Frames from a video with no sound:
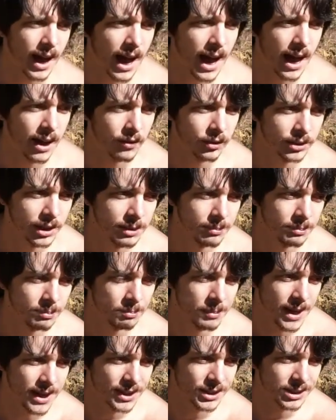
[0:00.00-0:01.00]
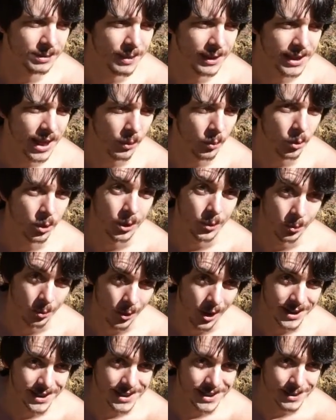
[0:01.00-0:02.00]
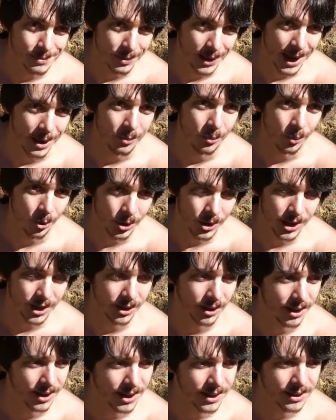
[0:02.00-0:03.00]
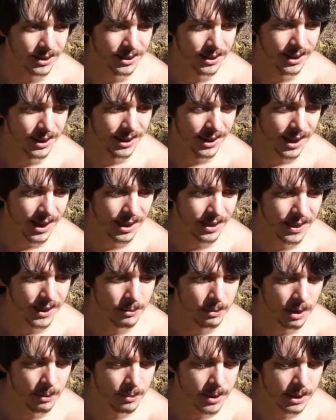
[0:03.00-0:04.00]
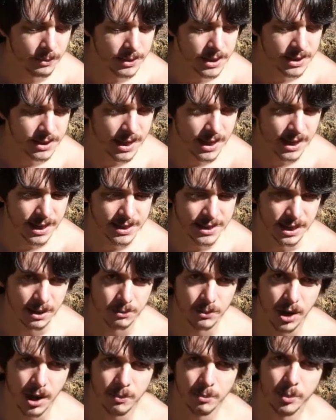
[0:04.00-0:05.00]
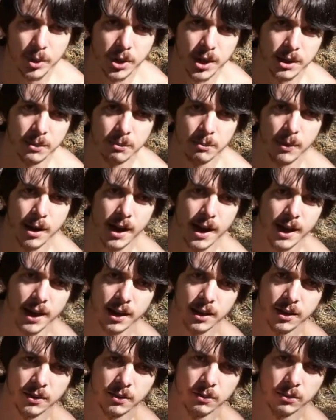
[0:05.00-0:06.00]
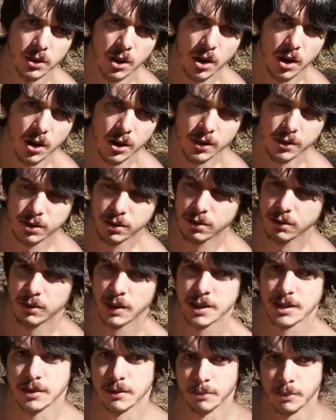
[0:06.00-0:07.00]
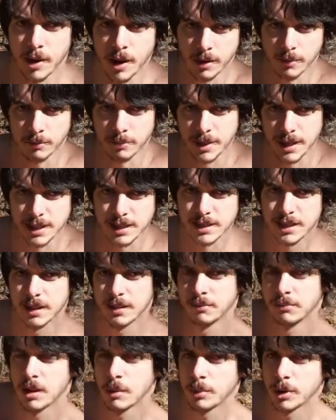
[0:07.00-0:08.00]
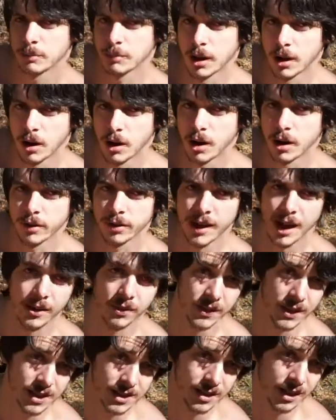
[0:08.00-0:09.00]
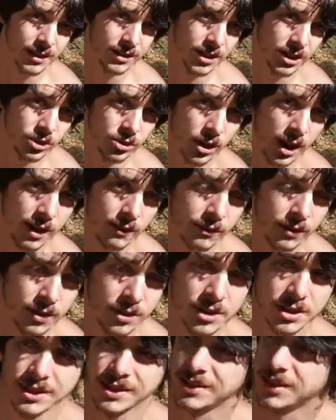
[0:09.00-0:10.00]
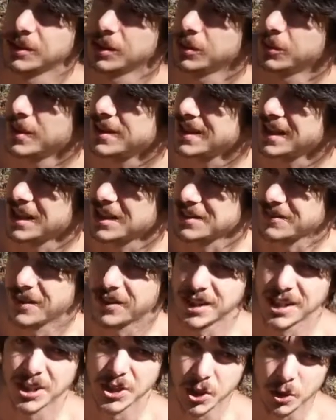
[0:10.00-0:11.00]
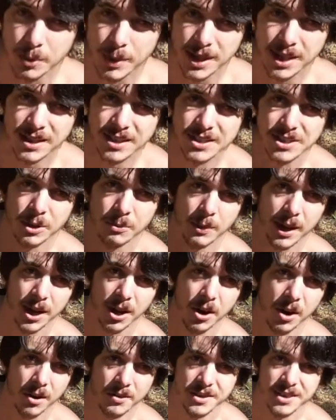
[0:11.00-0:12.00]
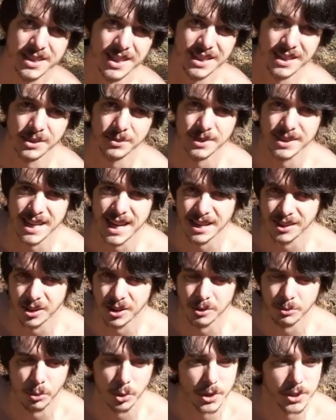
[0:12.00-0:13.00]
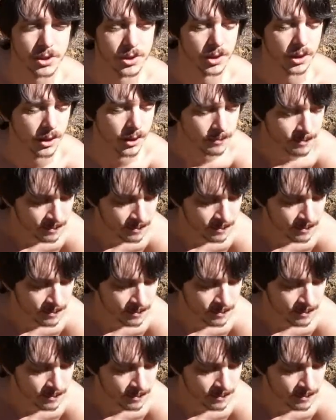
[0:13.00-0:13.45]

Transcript: I've only managed to make that work once, but I'm working on it. I think my big mistake is that I'm not putting my hearth, that's the bottom piece, not putting my hearth out in the sun to dry first, and Louisiana is very humid, so my hearths tend to retain a lot of moisture.